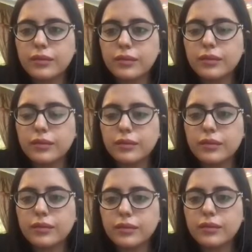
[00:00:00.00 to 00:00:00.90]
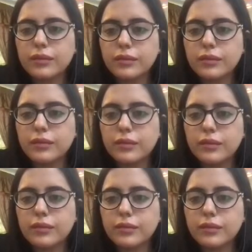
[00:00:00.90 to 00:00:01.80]

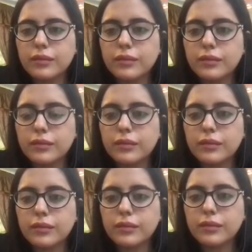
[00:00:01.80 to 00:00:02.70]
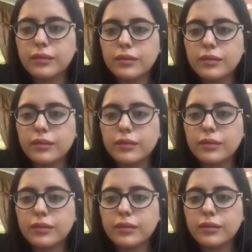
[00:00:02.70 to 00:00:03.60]

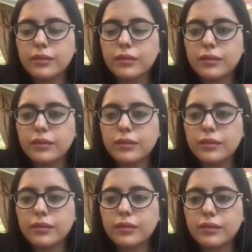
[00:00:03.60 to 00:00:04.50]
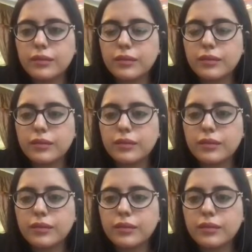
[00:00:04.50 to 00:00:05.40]

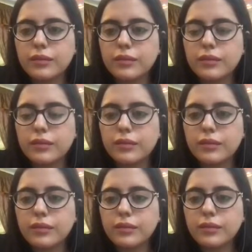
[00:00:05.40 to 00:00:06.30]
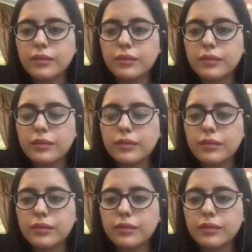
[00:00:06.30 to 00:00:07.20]

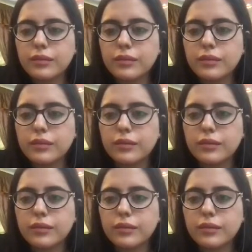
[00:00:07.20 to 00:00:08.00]
(not speaking)